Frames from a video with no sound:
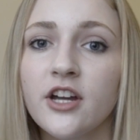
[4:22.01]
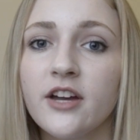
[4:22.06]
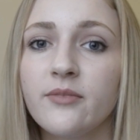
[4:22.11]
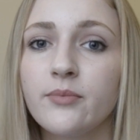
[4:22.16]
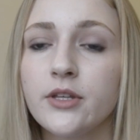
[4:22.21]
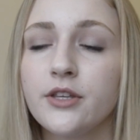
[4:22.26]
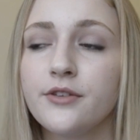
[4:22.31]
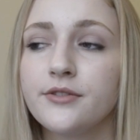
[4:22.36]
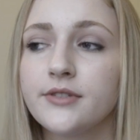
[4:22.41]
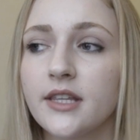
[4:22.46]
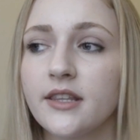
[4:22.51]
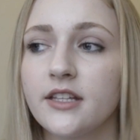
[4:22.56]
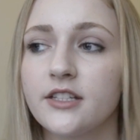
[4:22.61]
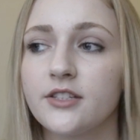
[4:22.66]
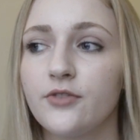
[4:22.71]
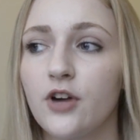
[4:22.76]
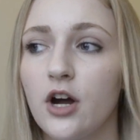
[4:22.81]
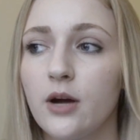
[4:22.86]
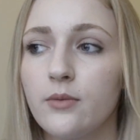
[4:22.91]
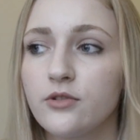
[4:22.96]
I've been using
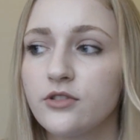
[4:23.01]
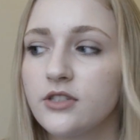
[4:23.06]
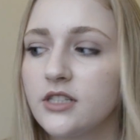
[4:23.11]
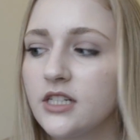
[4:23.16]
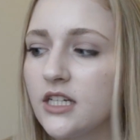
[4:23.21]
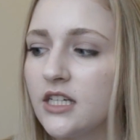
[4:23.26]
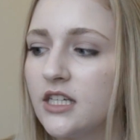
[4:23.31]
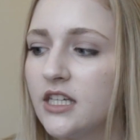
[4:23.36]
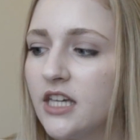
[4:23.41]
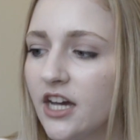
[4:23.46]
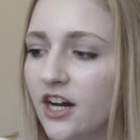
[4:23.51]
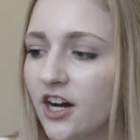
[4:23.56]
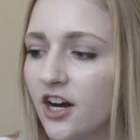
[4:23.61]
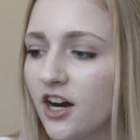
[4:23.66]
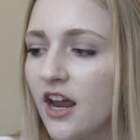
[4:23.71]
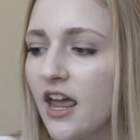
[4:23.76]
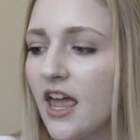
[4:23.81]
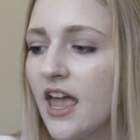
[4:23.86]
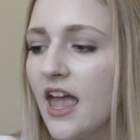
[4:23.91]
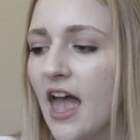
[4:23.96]
this for almost a
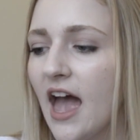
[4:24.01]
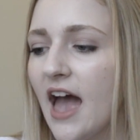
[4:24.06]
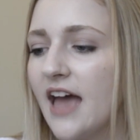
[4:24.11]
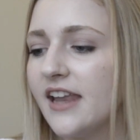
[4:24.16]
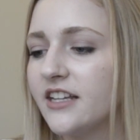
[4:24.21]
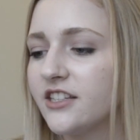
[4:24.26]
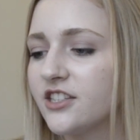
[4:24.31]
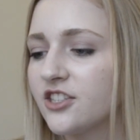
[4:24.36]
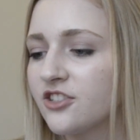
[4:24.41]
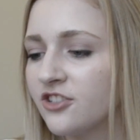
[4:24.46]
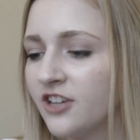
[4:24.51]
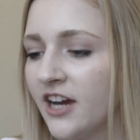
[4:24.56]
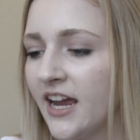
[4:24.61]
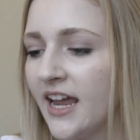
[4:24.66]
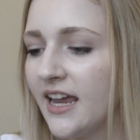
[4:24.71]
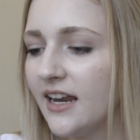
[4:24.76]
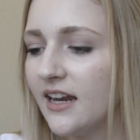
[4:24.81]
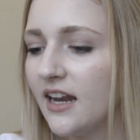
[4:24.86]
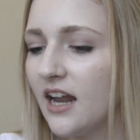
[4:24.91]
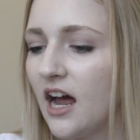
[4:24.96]
year, and it's
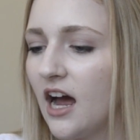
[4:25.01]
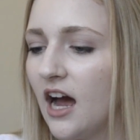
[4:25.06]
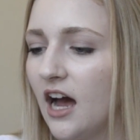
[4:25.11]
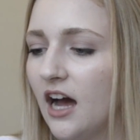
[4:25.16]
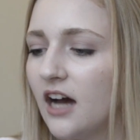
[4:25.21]
great.